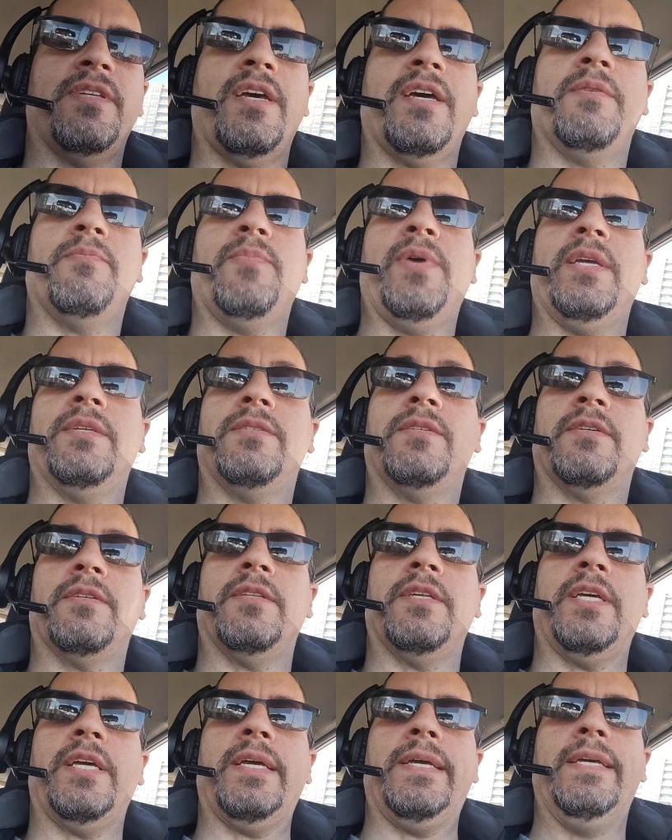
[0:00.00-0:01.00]
that,
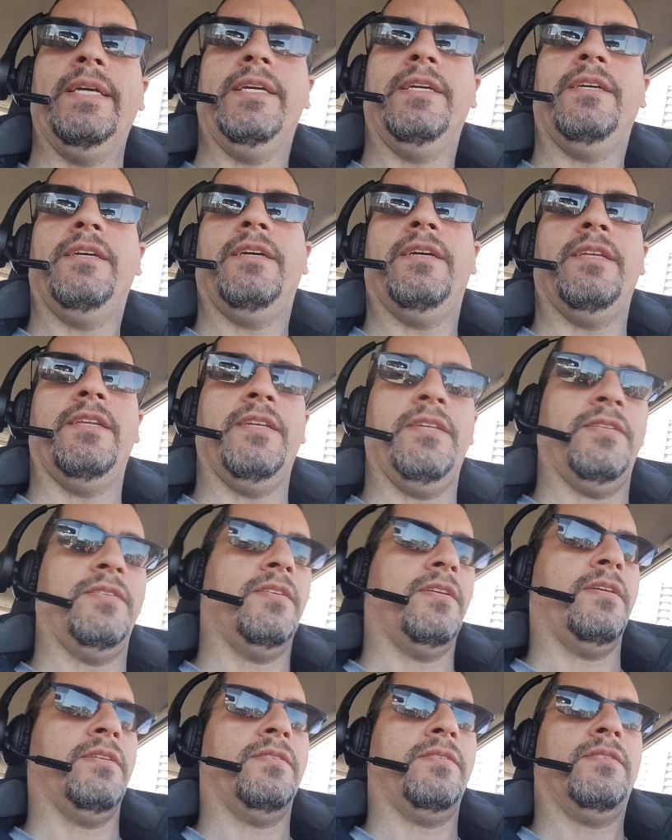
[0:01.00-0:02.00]
basically it is
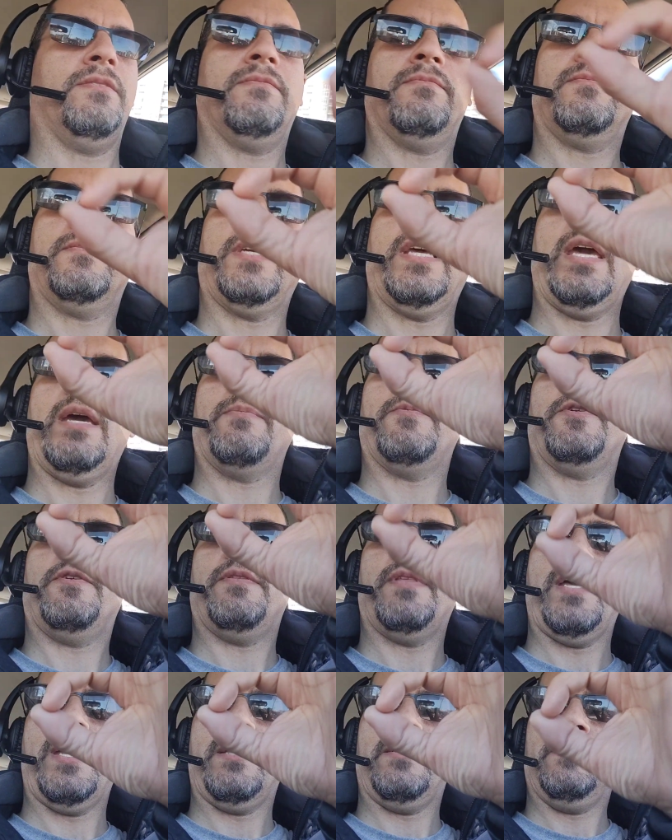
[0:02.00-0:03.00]
this camera
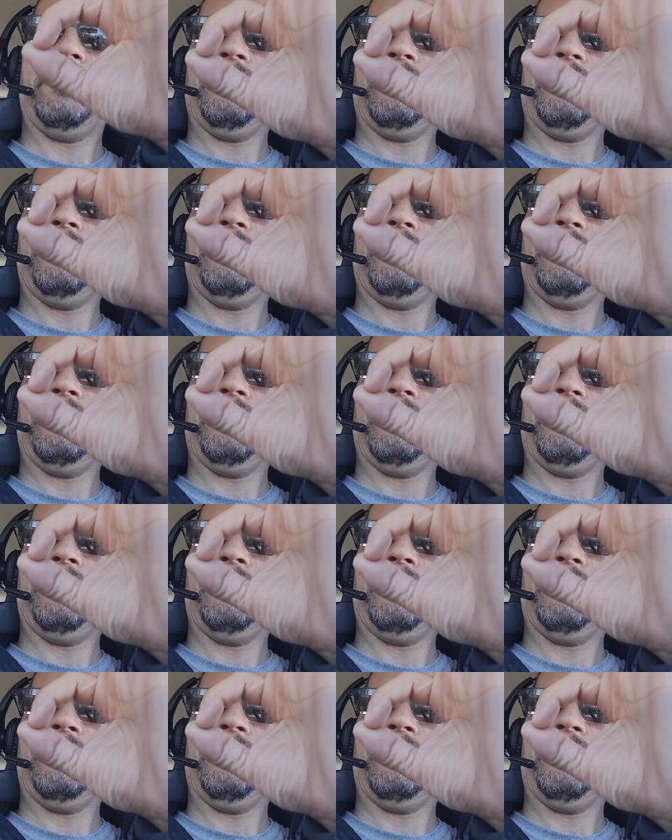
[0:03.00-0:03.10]
that